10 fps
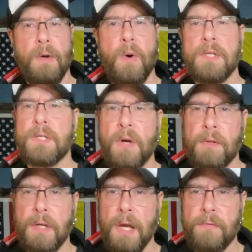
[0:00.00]
Why is it
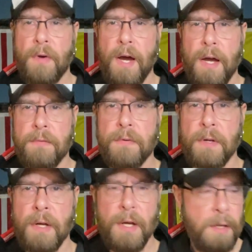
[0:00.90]
called the A5?
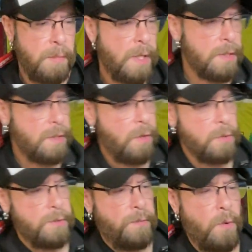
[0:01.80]
Because it
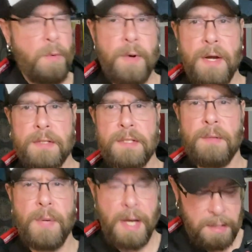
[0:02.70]
holds 4 rounds in
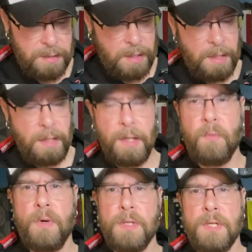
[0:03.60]
the magazine
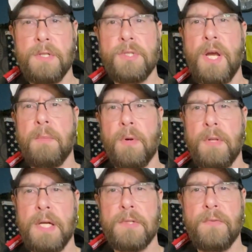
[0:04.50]
and 1 in the chamber.
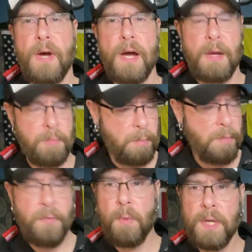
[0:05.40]
That's 5. But
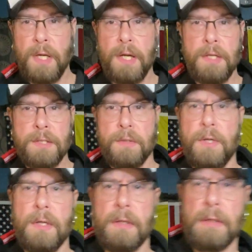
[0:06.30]
before we get into it,